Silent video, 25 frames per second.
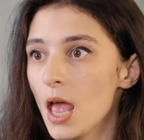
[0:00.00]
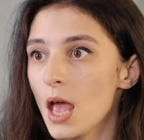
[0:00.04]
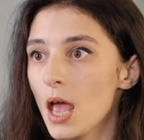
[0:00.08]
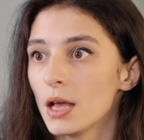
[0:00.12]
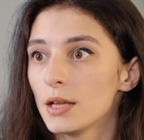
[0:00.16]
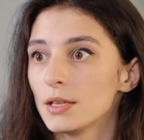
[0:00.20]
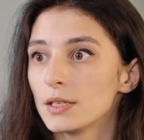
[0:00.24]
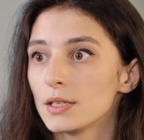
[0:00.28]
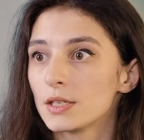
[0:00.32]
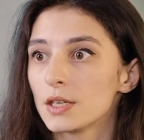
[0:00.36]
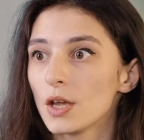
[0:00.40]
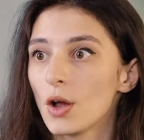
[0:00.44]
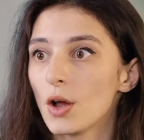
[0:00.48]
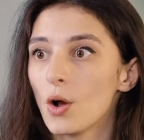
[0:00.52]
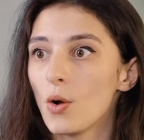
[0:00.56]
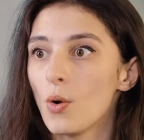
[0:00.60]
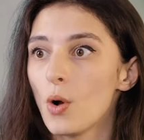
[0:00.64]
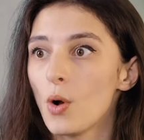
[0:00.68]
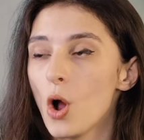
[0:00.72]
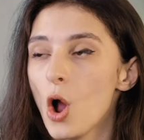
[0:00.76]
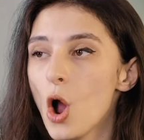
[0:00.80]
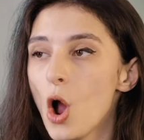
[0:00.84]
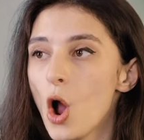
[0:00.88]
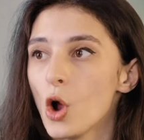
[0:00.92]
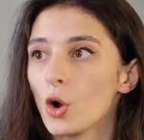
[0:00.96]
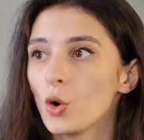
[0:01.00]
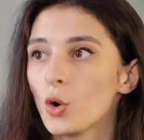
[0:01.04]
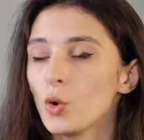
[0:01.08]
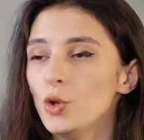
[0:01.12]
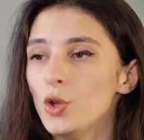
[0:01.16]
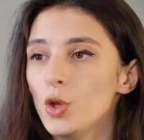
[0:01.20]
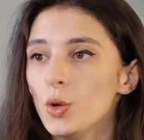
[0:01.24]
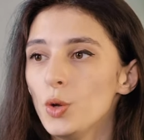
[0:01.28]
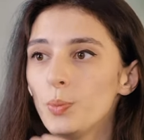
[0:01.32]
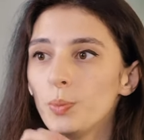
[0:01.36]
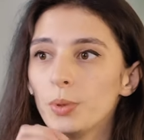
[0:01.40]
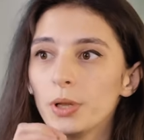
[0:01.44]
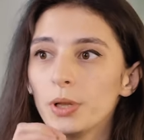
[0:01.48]
So could
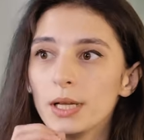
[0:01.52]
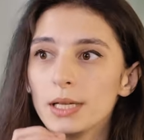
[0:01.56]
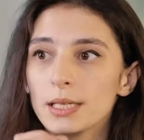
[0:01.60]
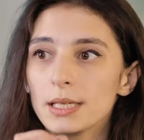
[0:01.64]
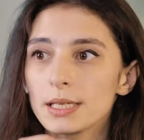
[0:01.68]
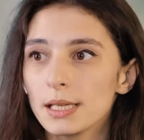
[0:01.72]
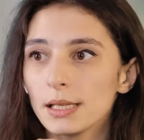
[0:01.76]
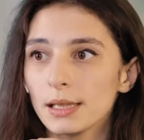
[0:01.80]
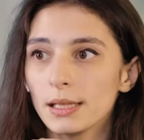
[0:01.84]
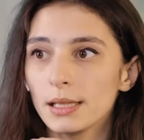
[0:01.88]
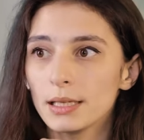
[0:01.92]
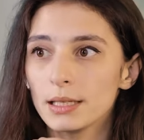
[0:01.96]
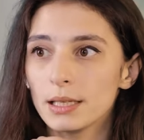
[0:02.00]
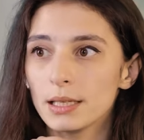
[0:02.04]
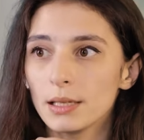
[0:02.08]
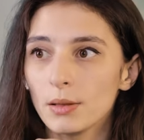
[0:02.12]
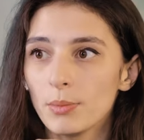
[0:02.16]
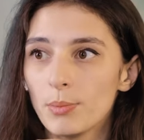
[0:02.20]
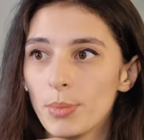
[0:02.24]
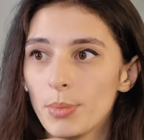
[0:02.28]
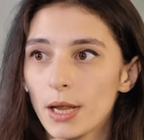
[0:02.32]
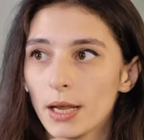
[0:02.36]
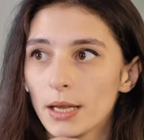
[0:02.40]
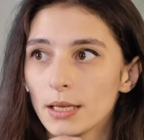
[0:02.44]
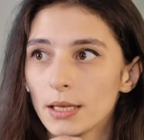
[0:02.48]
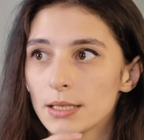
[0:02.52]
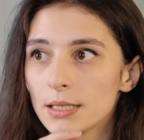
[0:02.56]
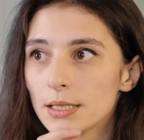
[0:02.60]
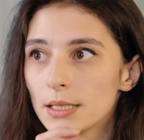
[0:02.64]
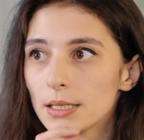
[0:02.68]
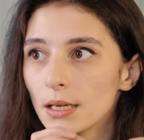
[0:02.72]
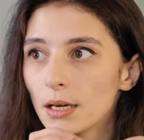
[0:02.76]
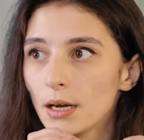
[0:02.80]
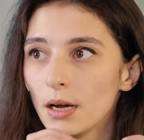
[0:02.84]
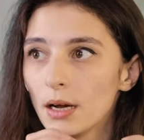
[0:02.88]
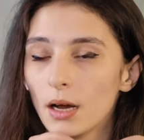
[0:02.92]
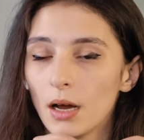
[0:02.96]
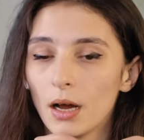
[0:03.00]
you please a little bit
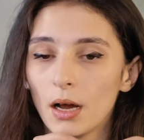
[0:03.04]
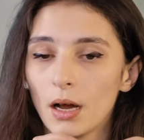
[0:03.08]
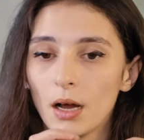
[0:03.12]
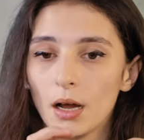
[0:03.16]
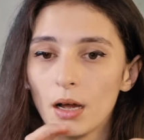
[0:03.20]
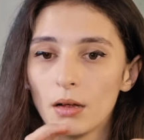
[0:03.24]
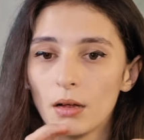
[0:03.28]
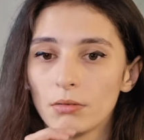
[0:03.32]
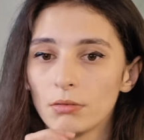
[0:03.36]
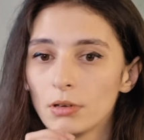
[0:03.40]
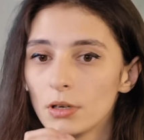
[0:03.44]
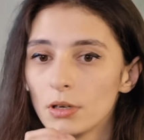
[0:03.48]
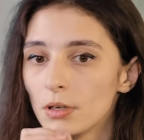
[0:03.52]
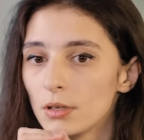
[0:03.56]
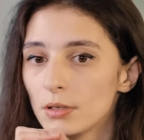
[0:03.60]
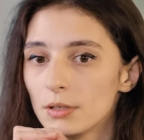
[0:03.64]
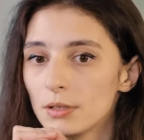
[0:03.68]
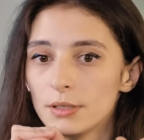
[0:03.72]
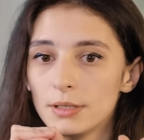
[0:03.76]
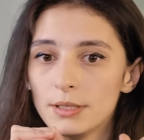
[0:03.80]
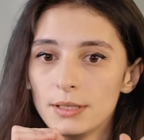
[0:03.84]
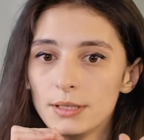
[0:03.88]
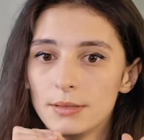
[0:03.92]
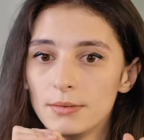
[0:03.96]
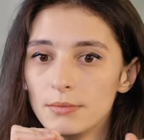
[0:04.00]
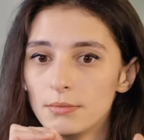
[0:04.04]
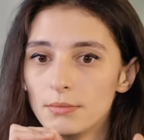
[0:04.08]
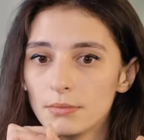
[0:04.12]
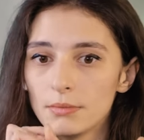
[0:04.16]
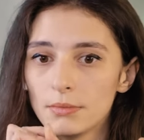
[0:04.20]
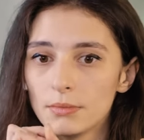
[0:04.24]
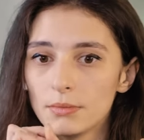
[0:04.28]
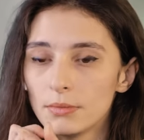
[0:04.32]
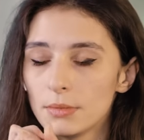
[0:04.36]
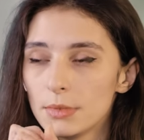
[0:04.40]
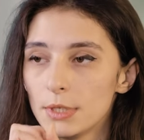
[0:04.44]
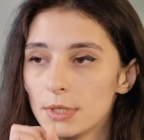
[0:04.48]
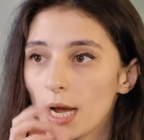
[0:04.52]
uh,
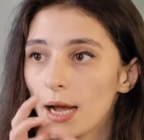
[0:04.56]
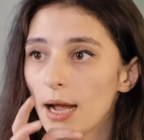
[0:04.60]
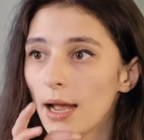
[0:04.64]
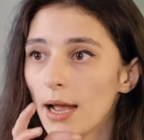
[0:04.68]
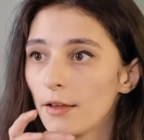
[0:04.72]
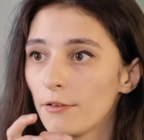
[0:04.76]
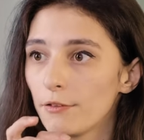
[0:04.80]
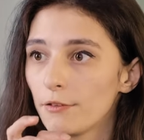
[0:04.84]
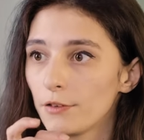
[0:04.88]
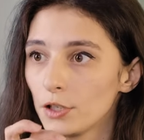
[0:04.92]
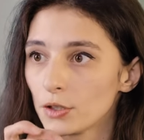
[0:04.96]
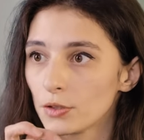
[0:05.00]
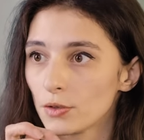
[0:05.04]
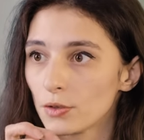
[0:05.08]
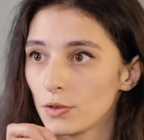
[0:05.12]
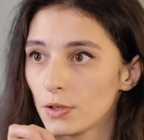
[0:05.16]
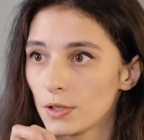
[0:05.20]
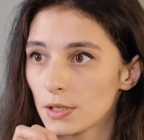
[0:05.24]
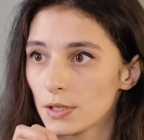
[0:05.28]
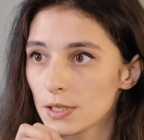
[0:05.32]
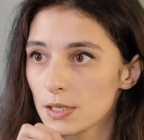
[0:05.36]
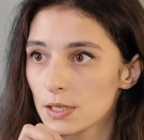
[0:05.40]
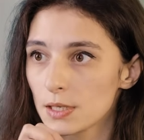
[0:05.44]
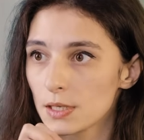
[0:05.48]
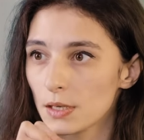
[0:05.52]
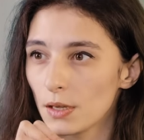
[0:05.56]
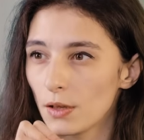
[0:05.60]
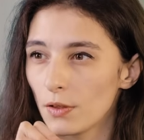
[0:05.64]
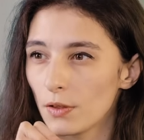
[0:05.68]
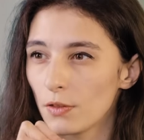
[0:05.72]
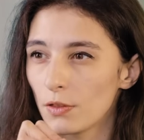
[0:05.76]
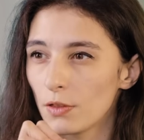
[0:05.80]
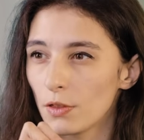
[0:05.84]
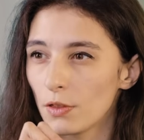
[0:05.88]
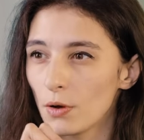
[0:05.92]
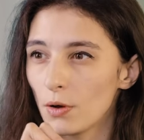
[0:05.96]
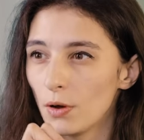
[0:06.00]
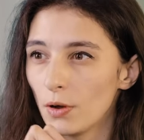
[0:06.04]
dive into this
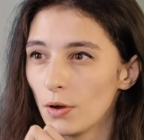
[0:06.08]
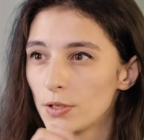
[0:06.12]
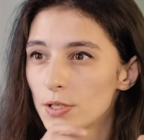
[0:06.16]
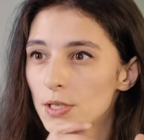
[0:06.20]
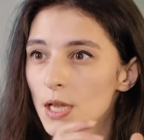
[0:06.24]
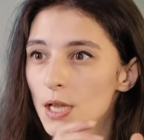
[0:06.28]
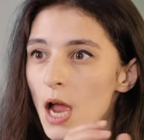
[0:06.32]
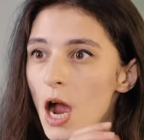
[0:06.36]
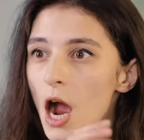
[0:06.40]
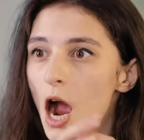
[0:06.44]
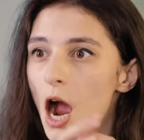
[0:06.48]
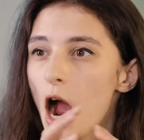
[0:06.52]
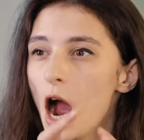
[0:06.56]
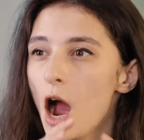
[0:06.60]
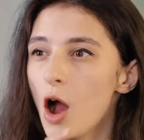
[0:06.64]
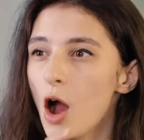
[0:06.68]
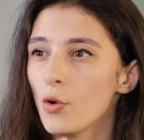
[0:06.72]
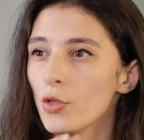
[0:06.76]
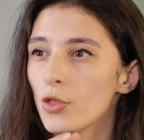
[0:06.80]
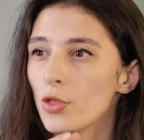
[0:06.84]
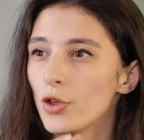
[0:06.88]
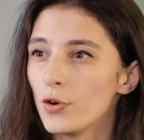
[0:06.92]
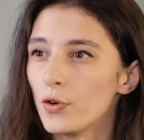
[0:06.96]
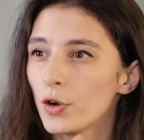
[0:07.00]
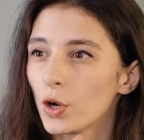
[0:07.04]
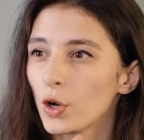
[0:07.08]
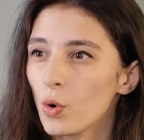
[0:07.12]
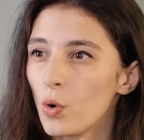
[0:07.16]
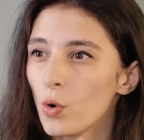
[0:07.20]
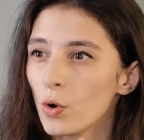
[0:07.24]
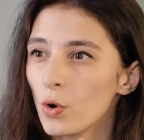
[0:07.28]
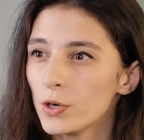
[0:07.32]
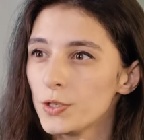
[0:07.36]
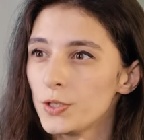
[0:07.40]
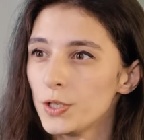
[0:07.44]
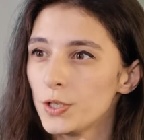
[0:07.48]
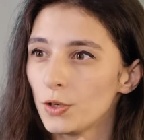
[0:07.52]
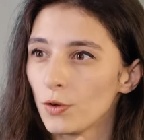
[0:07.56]
thought, how the
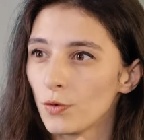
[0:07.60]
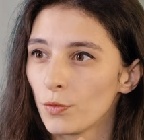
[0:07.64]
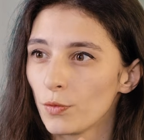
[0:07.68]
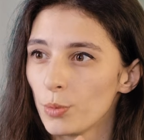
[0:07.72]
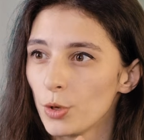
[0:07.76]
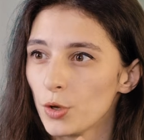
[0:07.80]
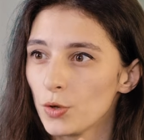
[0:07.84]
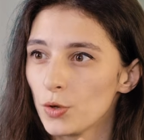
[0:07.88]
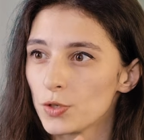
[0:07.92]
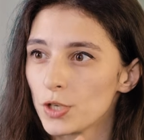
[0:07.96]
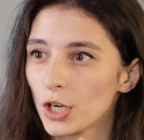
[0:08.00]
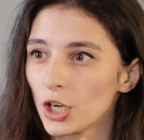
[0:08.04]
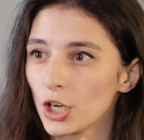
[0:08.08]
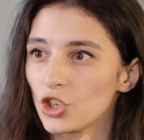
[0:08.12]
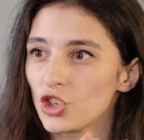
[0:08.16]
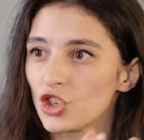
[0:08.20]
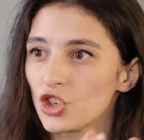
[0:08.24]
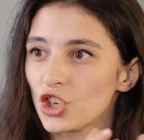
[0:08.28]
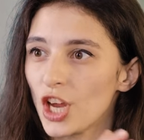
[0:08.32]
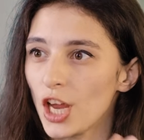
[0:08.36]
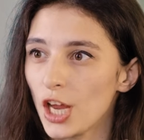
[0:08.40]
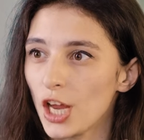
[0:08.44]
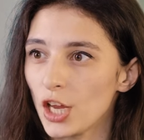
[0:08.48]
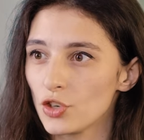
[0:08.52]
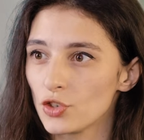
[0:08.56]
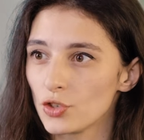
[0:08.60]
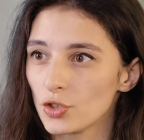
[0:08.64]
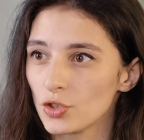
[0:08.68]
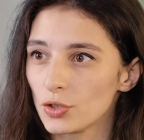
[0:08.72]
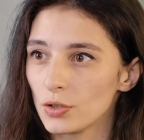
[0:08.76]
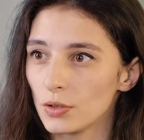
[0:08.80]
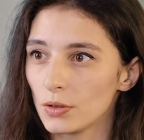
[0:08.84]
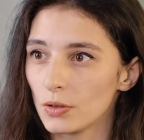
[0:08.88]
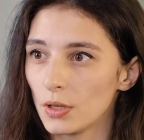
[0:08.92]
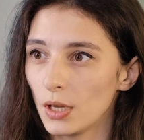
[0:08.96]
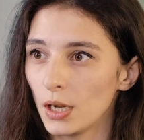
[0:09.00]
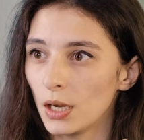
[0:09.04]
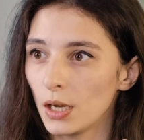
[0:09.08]
recording of music changed
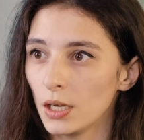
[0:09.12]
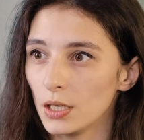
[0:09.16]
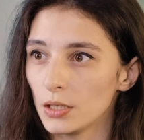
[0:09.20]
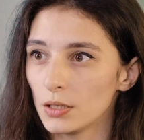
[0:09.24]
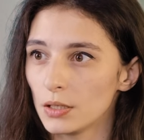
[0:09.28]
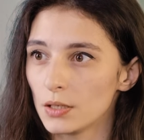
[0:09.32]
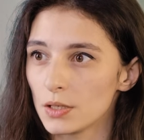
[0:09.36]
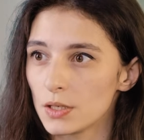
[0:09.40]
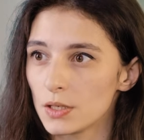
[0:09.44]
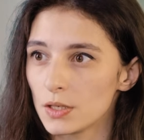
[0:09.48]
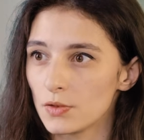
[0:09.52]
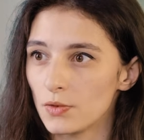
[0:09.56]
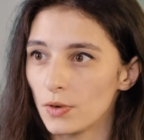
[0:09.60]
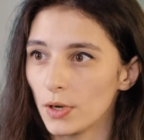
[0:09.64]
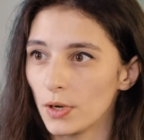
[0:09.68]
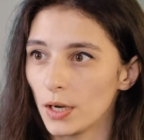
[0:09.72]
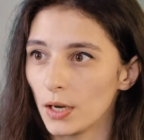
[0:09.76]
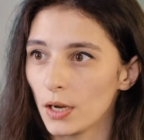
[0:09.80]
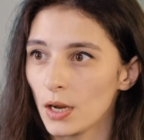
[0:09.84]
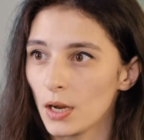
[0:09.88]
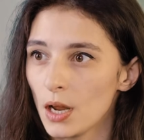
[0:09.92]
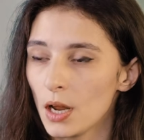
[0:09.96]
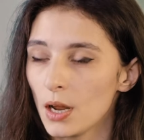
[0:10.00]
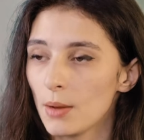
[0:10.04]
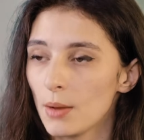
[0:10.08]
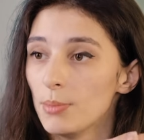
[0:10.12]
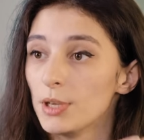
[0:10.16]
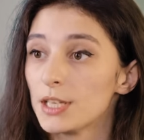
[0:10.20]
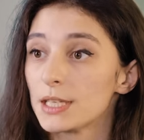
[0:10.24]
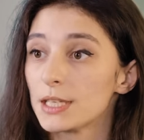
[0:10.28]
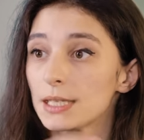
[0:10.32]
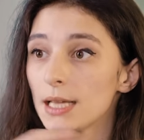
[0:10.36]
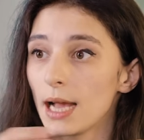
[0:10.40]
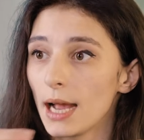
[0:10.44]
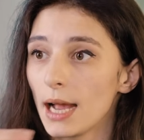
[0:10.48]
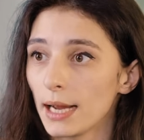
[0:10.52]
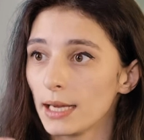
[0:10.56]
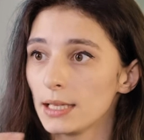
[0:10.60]
the industry,
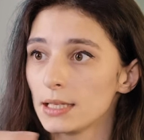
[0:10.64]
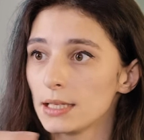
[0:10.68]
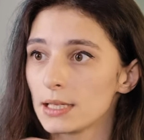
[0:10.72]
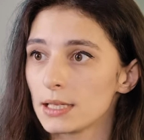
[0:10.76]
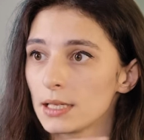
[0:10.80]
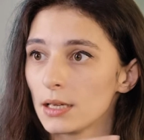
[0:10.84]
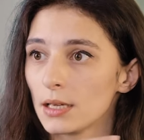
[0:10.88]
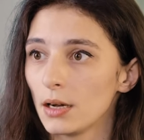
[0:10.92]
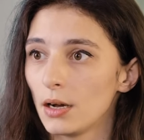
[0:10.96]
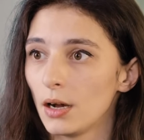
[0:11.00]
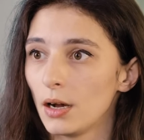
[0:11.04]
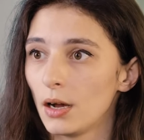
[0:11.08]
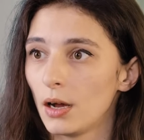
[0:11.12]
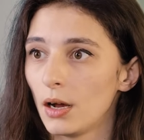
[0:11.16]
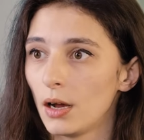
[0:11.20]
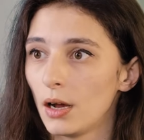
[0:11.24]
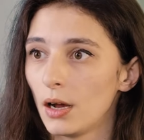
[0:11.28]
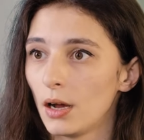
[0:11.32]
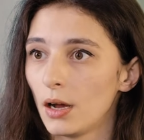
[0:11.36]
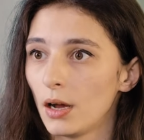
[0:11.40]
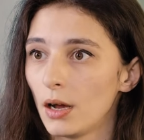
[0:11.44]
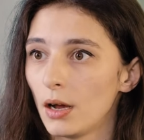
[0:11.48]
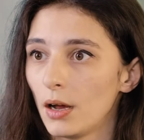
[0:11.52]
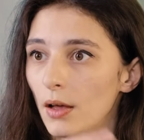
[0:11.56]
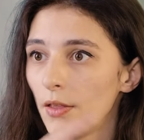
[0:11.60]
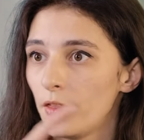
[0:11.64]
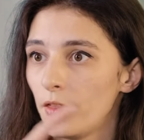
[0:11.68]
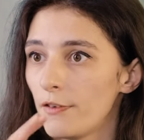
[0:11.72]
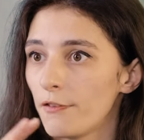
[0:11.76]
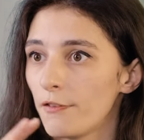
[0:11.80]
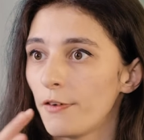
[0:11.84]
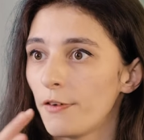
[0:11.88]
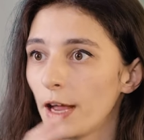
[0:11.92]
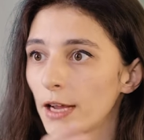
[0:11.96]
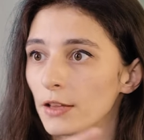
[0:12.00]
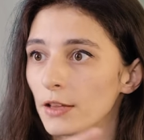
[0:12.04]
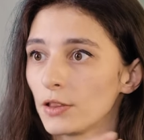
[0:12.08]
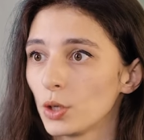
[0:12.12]
besides uh, uh, the
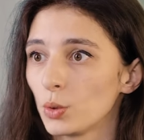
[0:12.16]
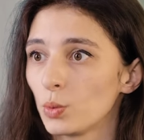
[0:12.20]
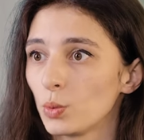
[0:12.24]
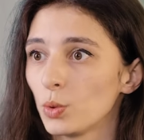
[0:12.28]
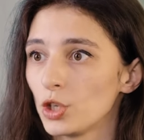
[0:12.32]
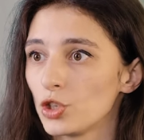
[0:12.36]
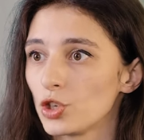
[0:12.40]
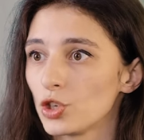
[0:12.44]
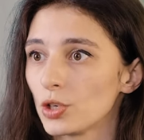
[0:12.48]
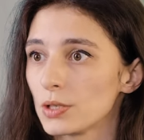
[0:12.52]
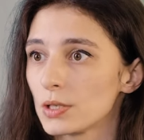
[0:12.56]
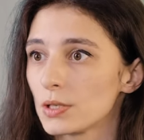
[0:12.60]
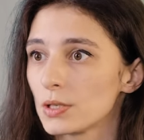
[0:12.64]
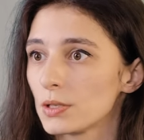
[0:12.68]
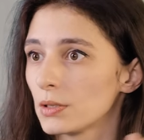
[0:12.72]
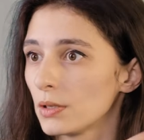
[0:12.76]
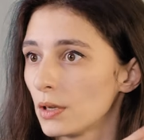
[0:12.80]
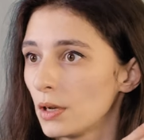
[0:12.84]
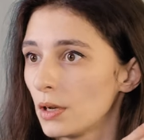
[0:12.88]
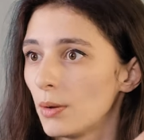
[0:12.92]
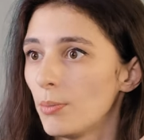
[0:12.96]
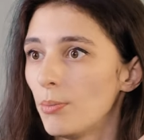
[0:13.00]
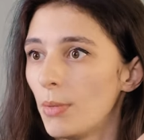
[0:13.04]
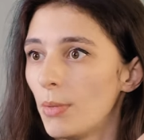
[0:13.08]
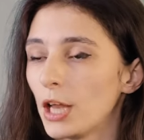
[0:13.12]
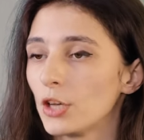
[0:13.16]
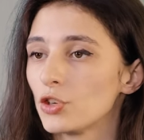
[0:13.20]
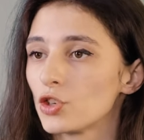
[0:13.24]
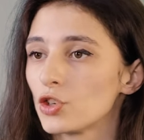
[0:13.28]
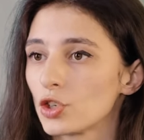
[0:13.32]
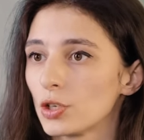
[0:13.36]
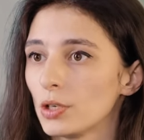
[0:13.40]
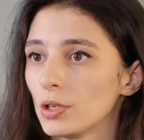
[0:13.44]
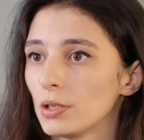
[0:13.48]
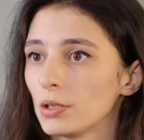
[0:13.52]
fact that we just uh, mentioned